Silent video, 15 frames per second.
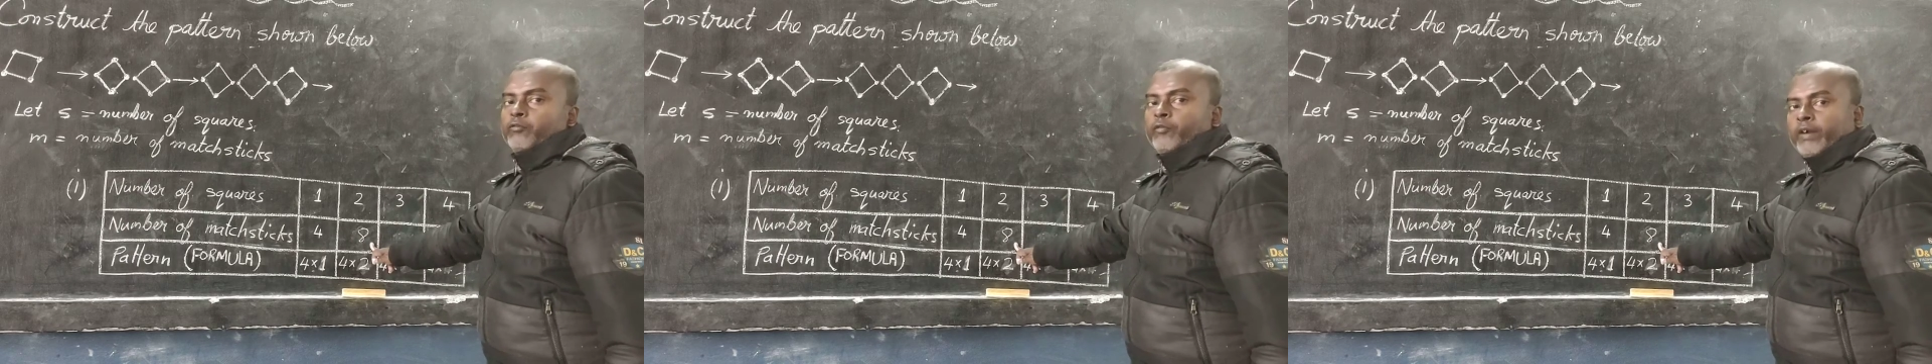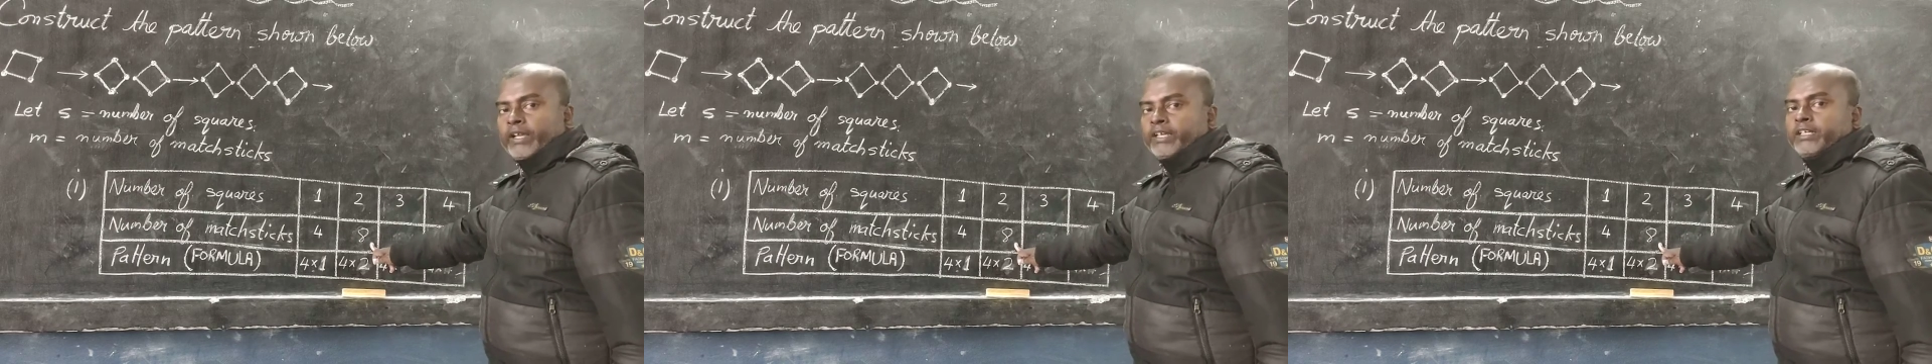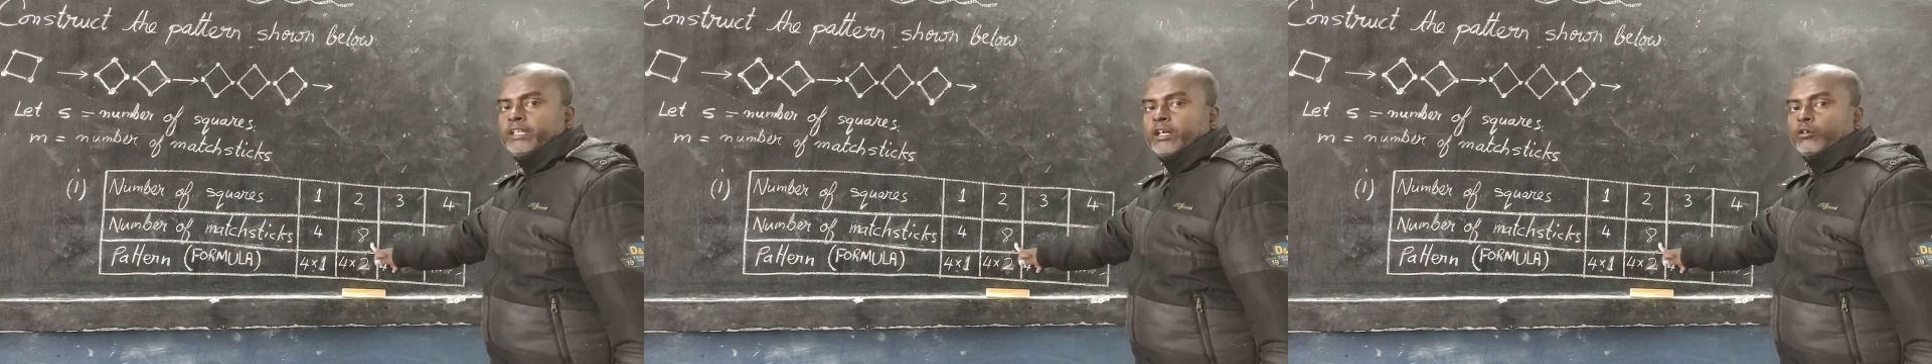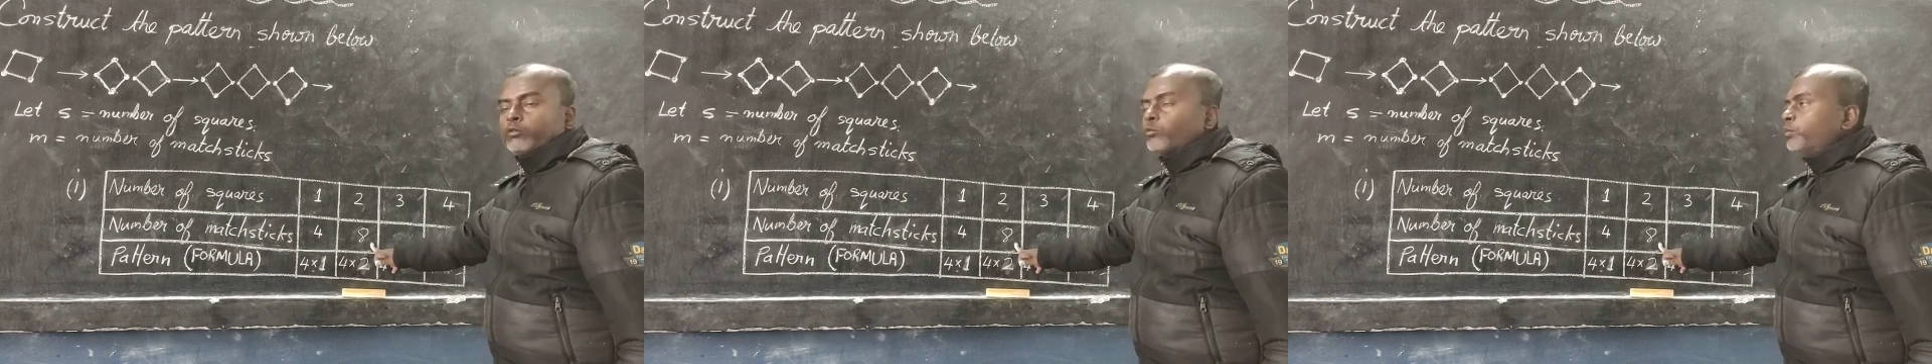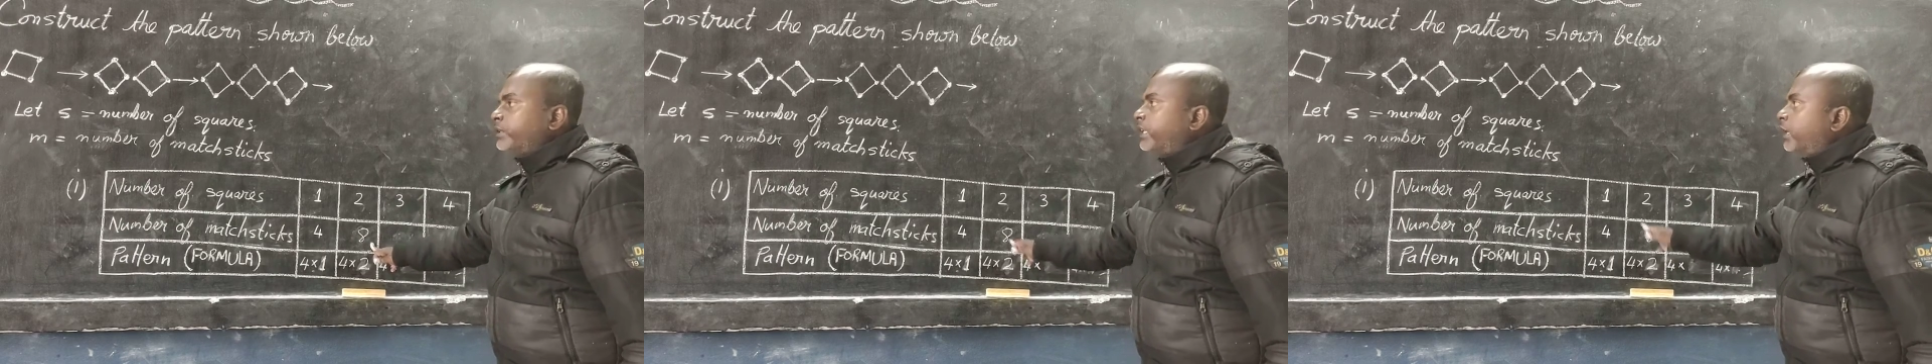find
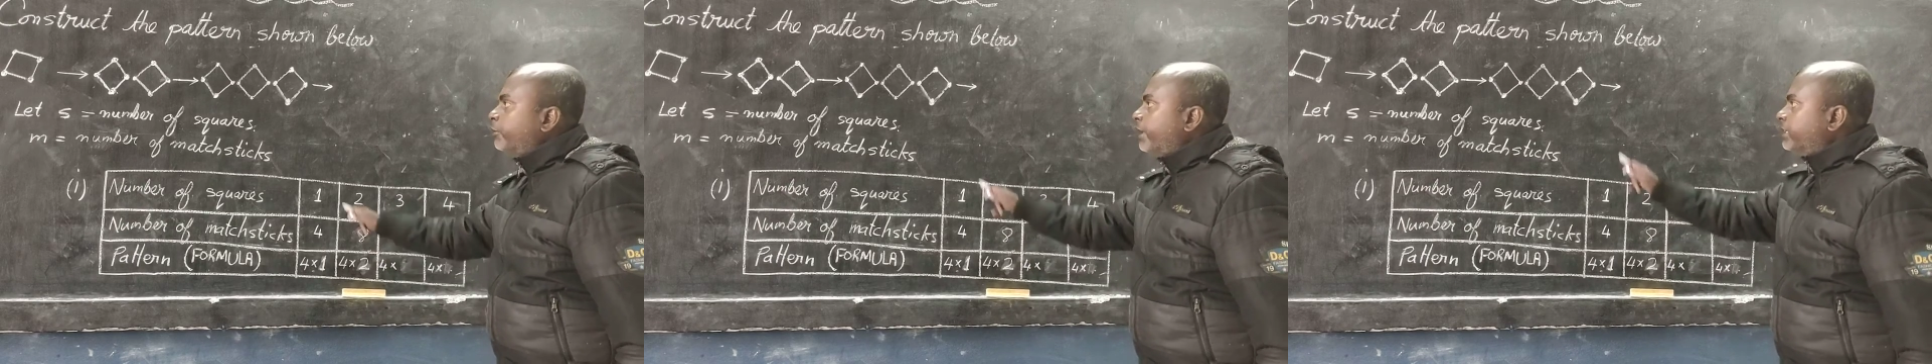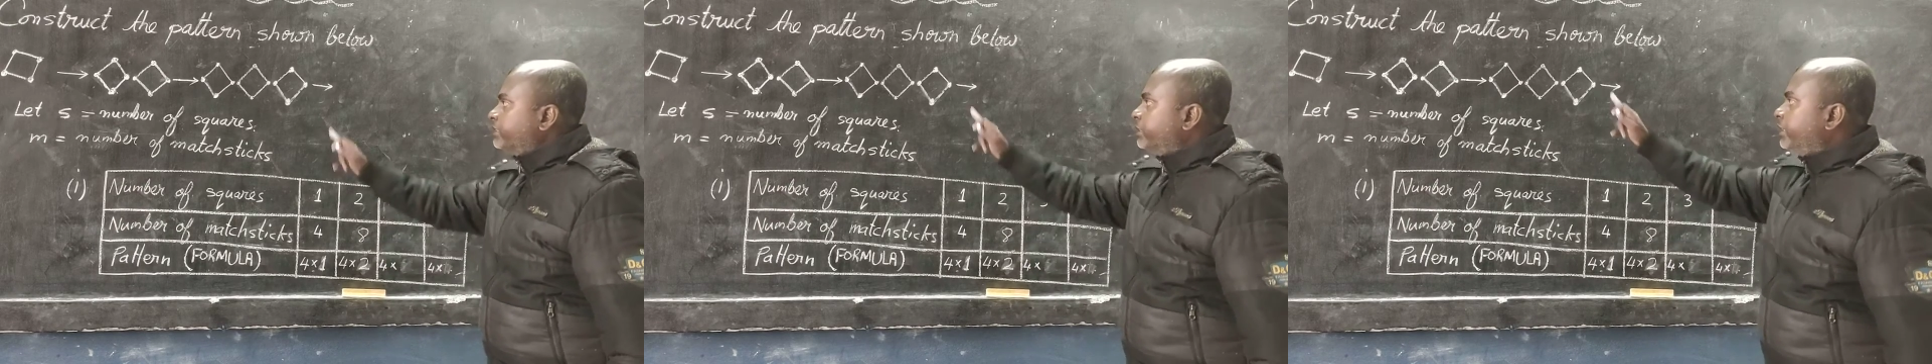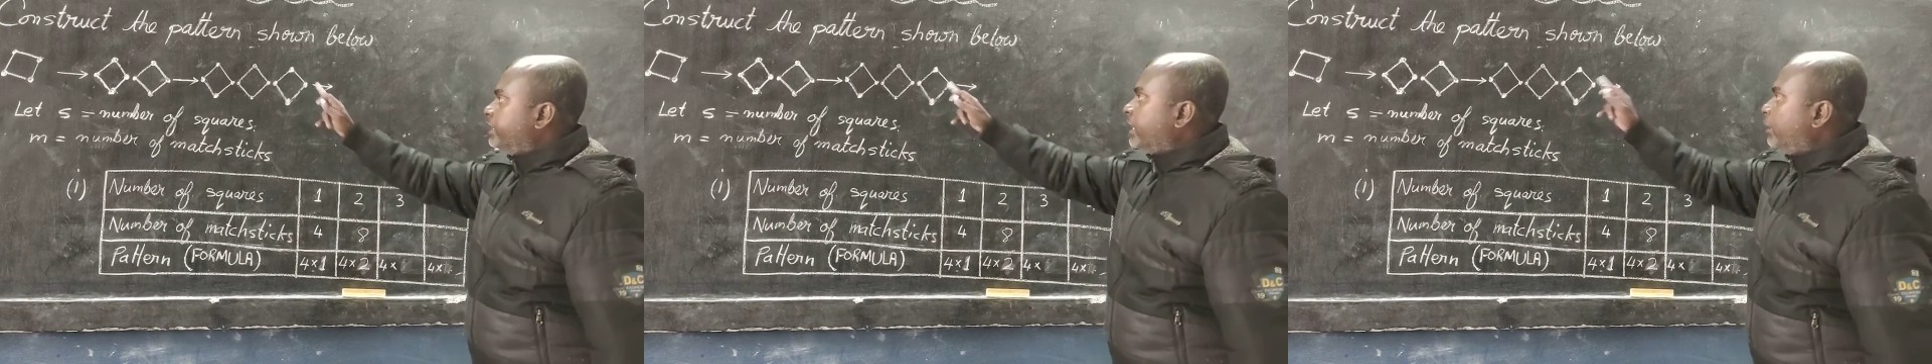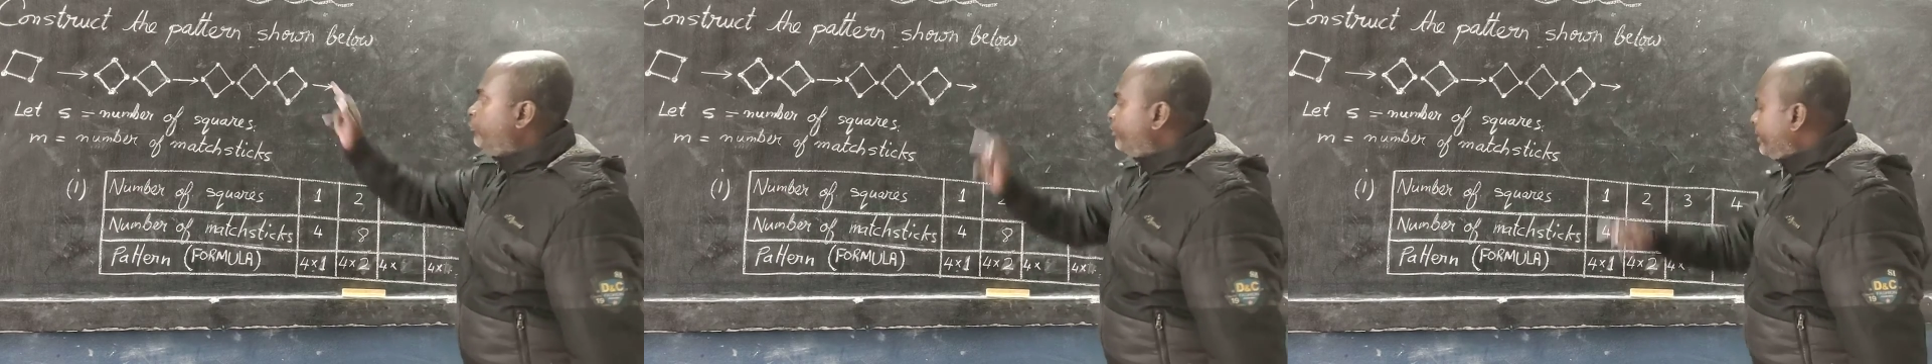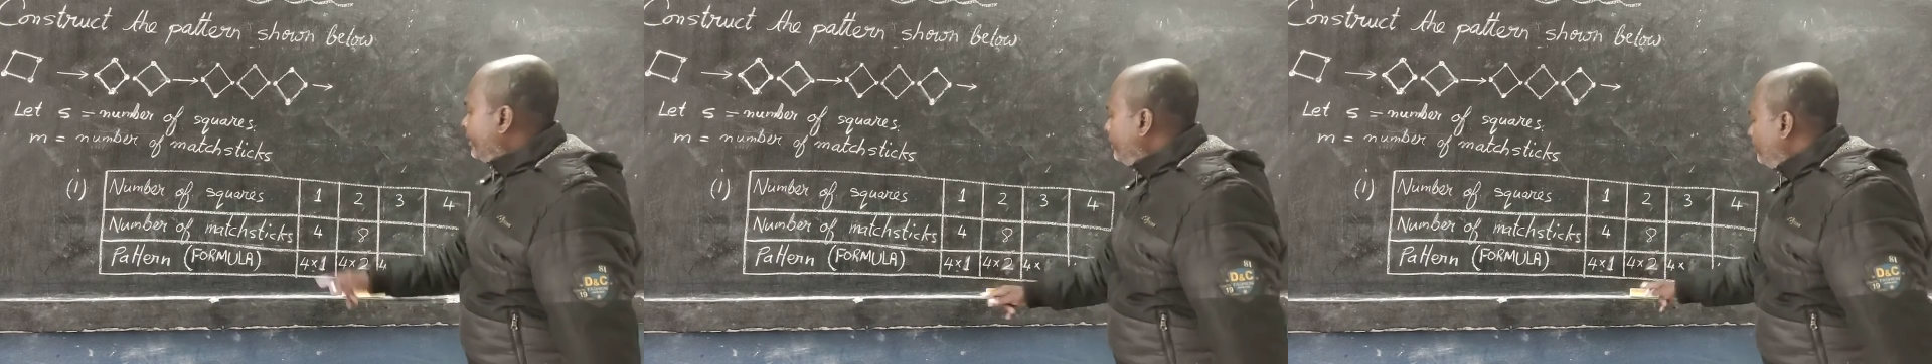out without actually
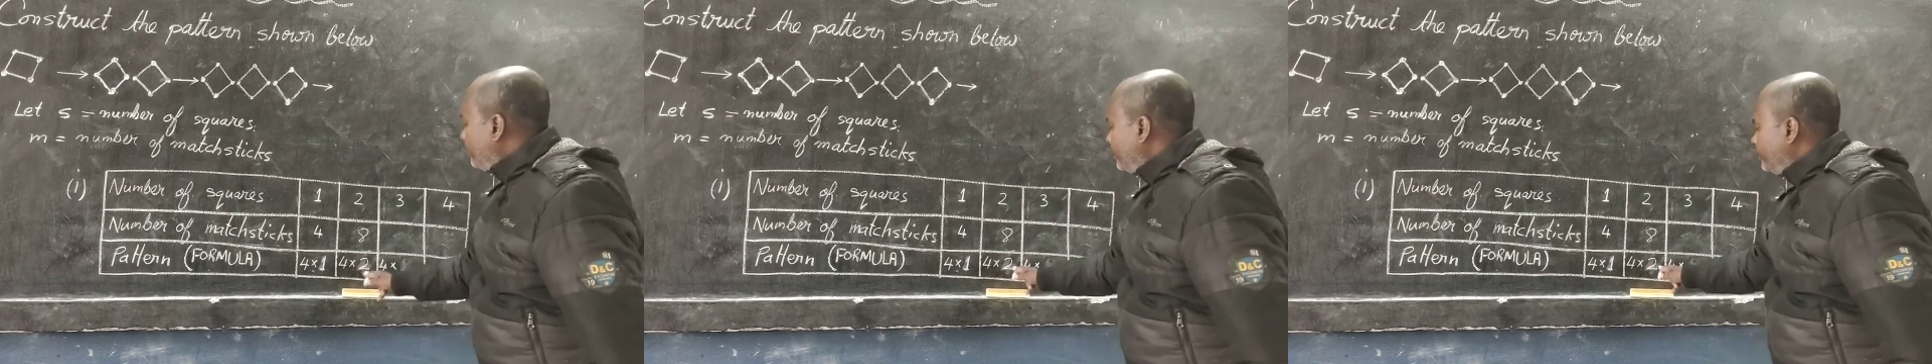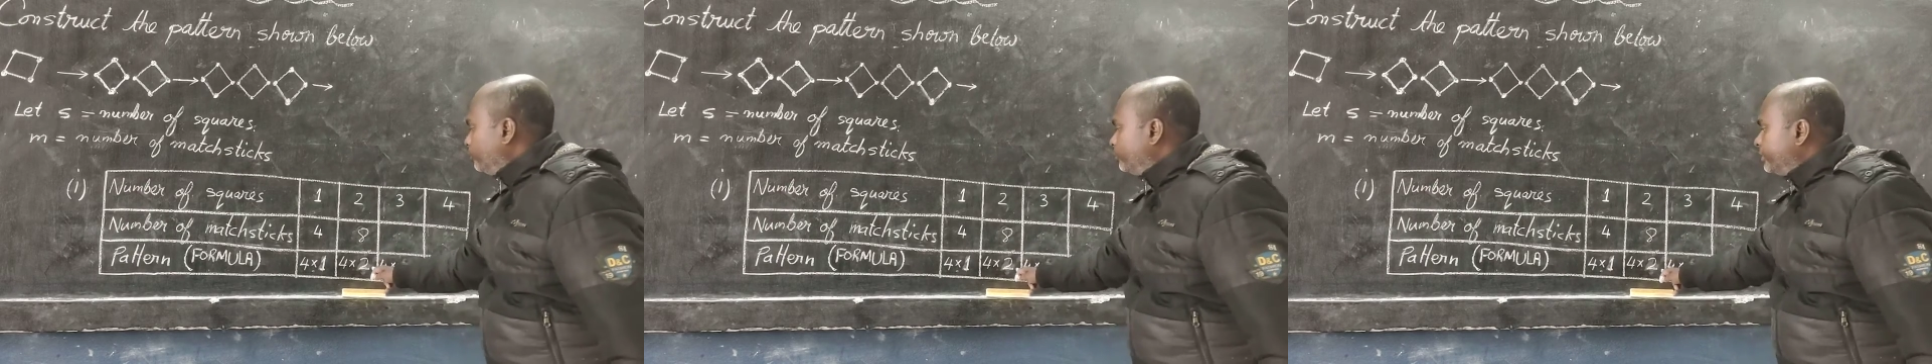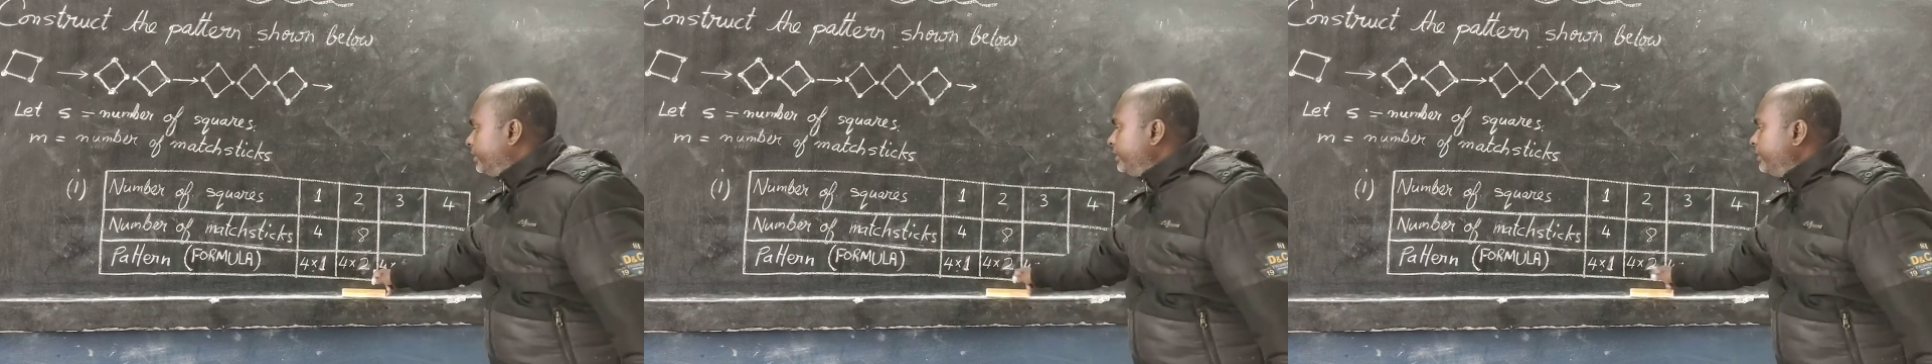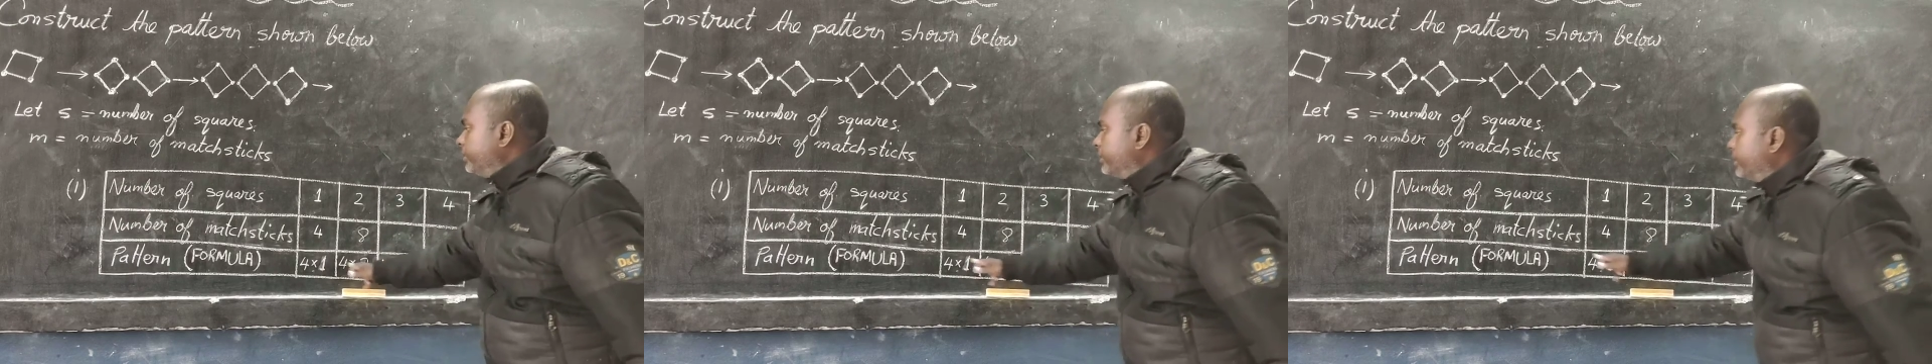counting by using